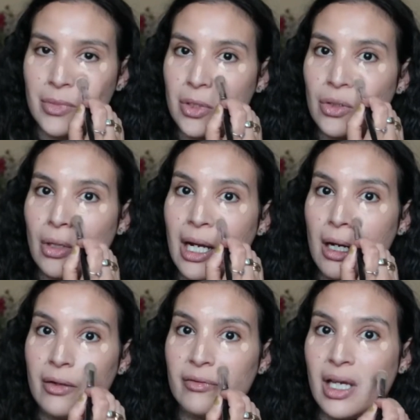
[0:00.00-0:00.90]
So I
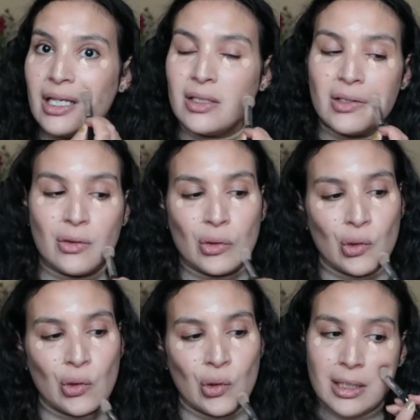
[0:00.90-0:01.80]
love that.
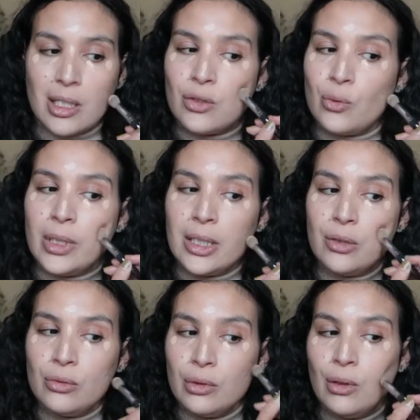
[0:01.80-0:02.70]
It has a really
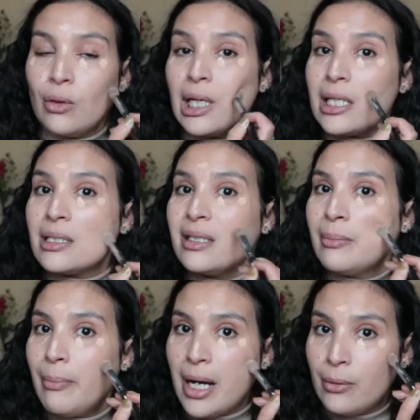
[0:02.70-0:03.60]
good
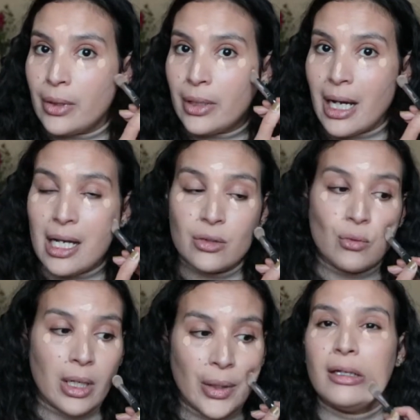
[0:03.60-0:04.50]
long-lasting power as
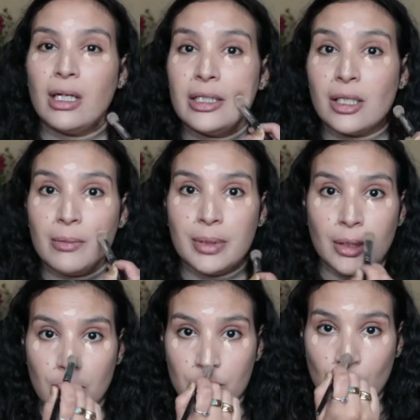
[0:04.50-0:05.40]
well, and a little bit
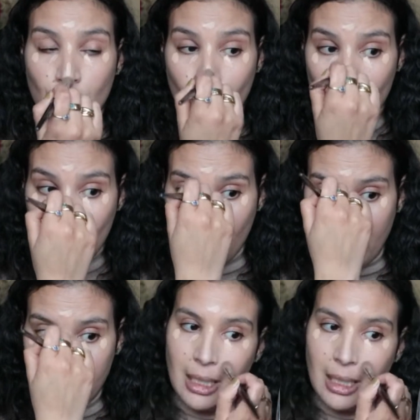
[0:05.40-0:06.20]
goes a long way.